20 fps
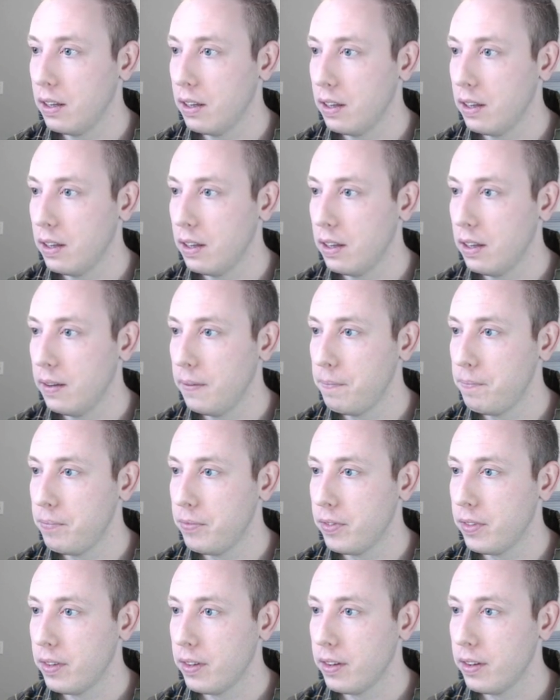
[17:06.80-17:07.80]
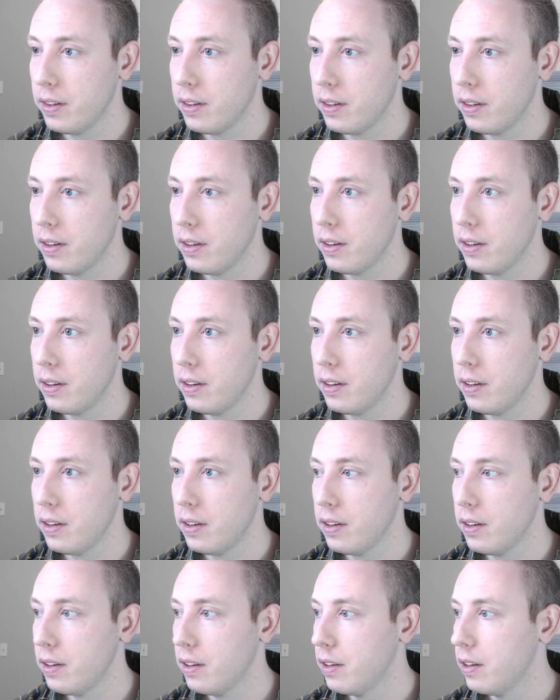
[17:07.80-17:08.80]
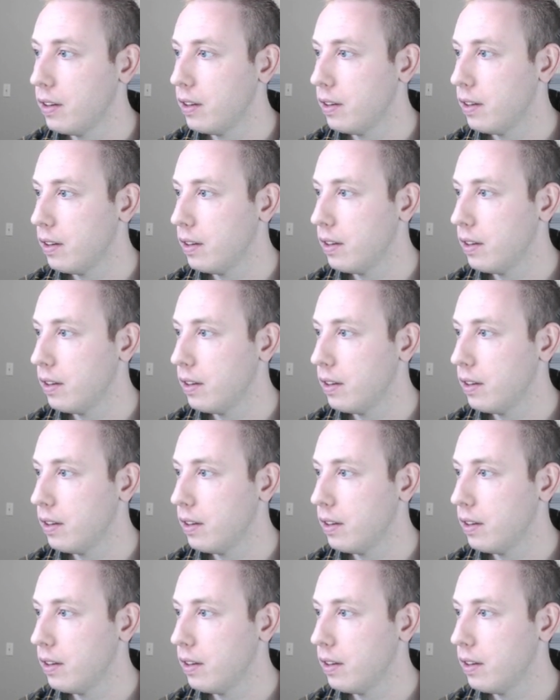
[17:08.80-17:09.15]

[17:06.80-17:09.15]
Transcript: Nobody speaks.